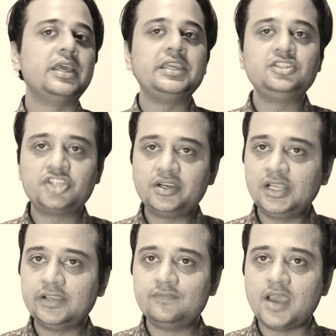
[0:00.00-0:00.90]
The
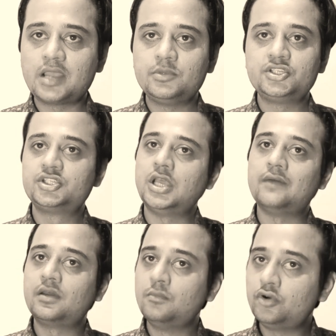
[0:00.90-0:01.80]
internal environment,
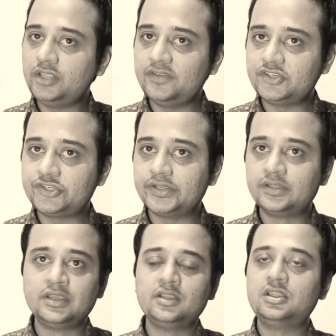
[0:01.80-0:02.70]
our
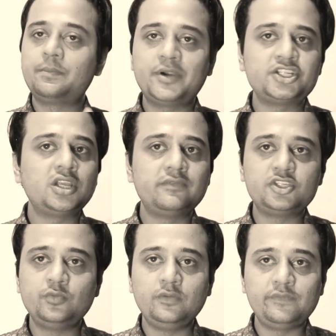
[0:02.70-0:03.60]
motivation, the pressure
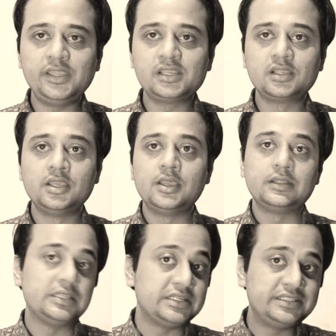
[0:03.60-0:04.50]
which we feel,
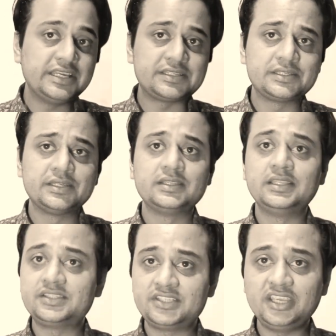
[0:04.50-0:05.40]
the debt,
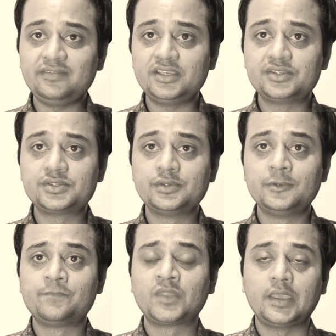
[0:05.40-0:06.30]
the savings,
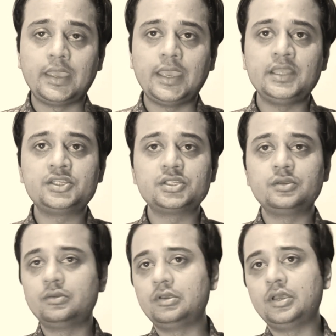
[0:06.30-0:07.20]

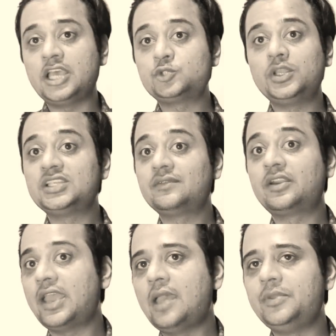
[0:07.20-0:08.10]
and as well as
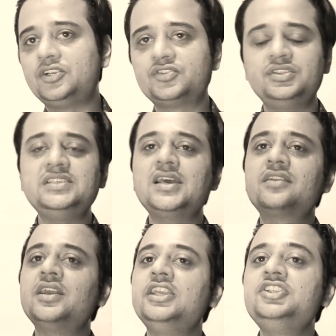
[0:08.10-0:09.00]
our habits. These
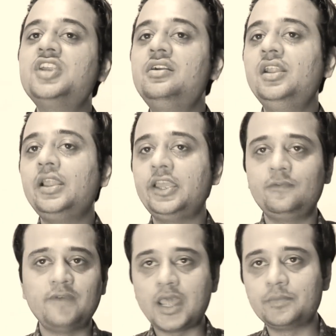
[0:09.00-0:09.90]
are the internal
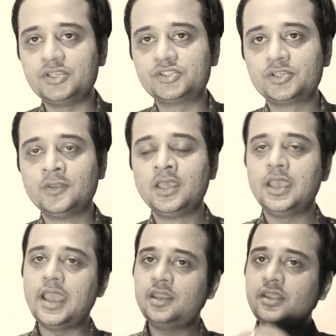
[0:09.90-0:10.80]
environment.
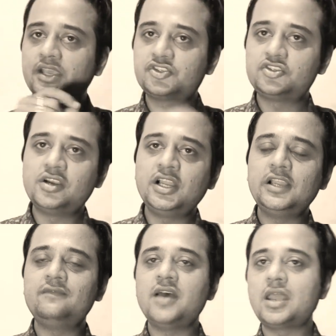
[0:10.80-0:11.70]
And
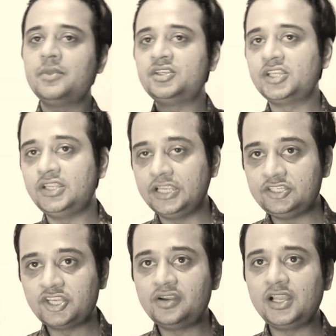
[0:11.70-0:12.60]
external environment and
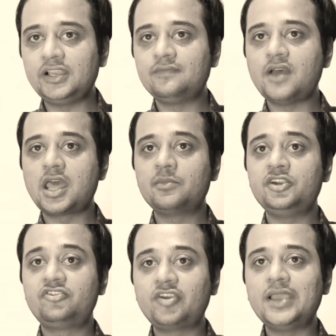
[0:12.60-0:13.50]
internal
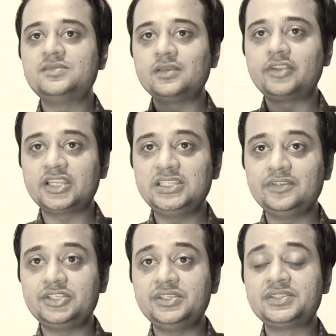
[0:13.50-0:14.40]
environment drives our
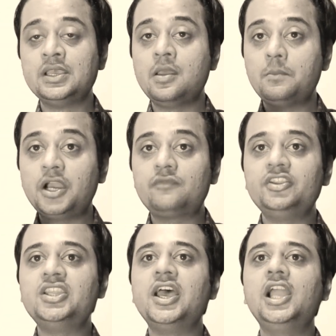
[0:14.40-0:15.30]
activities, but
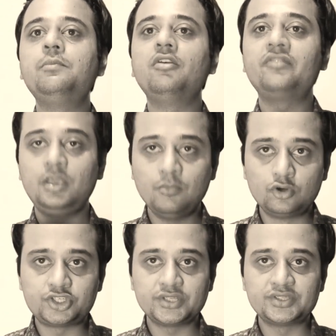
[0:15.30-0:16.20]
with the help of
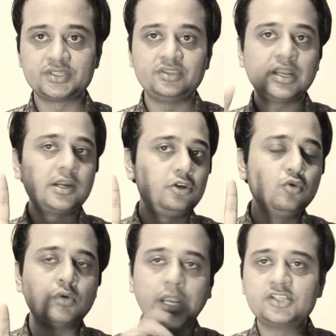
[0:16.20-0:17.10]
emotions. There are
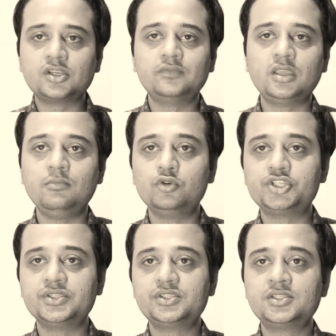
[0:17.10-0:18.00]
two kinds of the
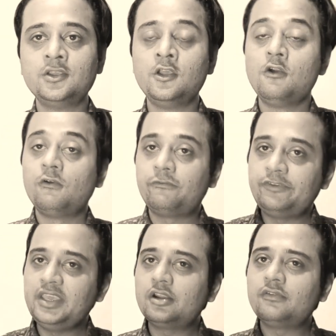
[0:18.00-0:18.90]
emotions:
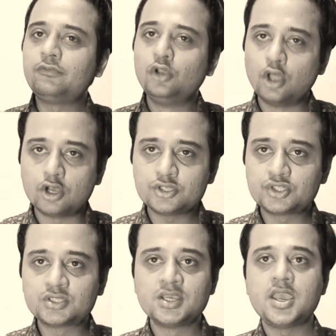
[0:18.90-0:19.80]
fear of
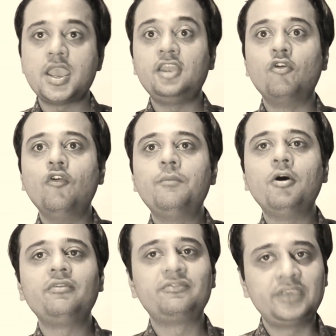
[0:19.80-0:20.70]
loss and
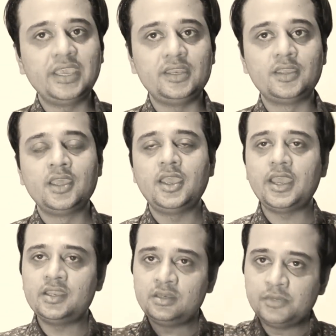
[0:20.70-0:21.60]
hope of gain.
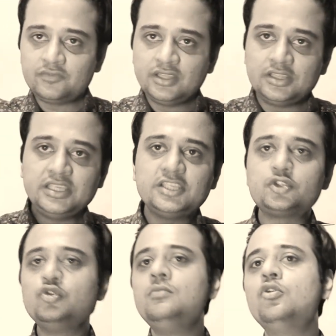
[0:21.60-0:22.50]
And in between
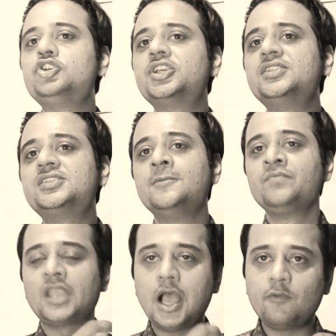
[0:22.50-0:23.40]
these two emotions,
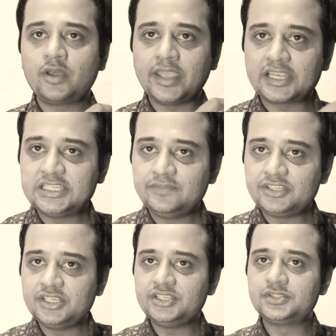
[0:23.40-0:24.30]
our
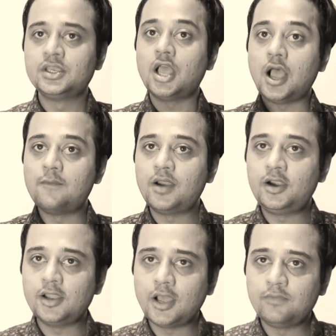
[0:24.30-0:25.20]
activities,
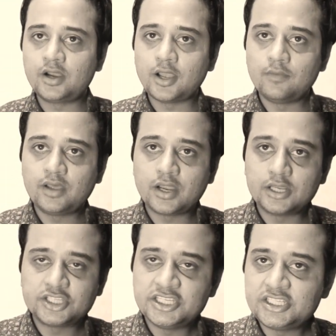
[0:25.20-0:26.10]
our
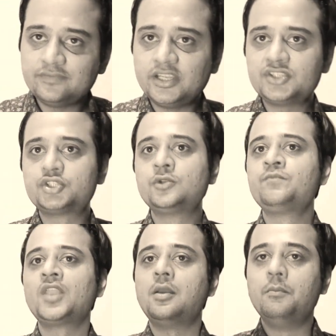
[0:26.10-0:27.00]
attentiveness
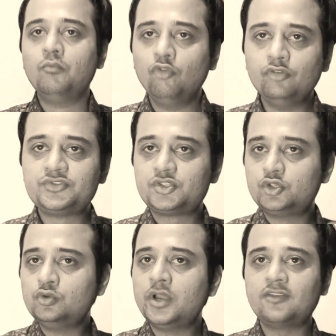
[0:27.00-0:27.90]
moves
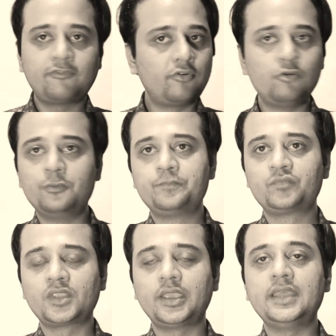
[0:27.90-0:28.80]
to and
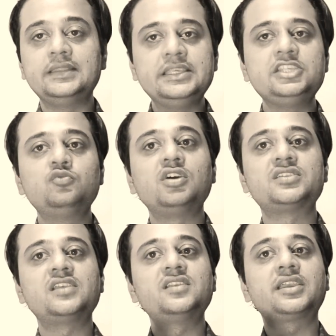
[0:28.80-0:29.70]
fro, and these
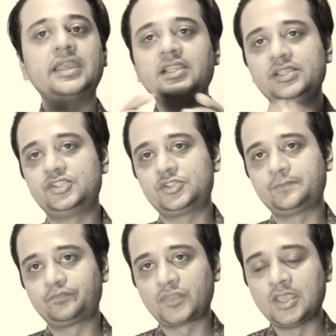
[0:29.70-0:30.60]
works as the catalyst.